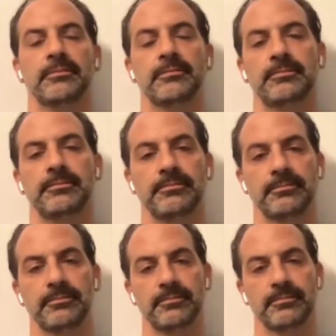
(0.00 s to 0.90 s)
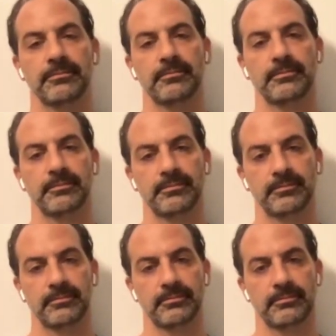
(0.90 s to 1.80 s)

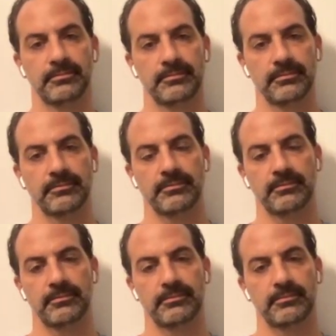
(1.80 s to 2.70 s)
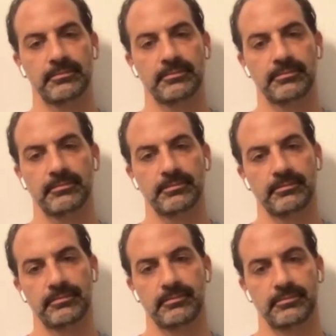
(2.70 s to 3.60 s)

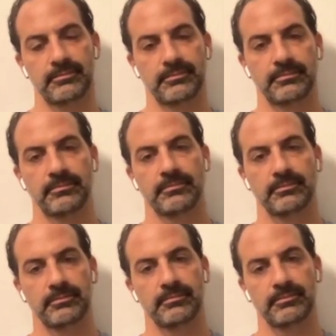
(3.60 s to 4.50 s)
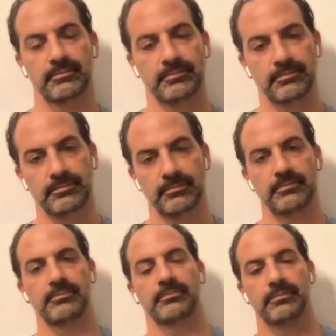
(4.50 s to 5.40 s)

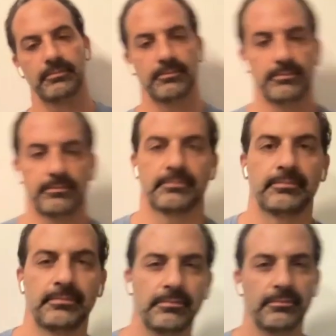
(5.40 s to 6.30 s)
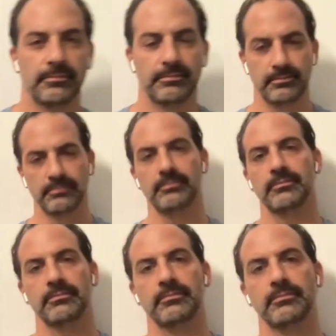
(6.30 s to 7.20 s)

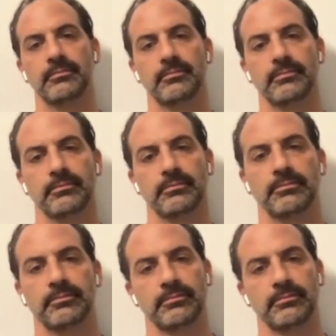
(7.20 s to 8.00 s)
(silent)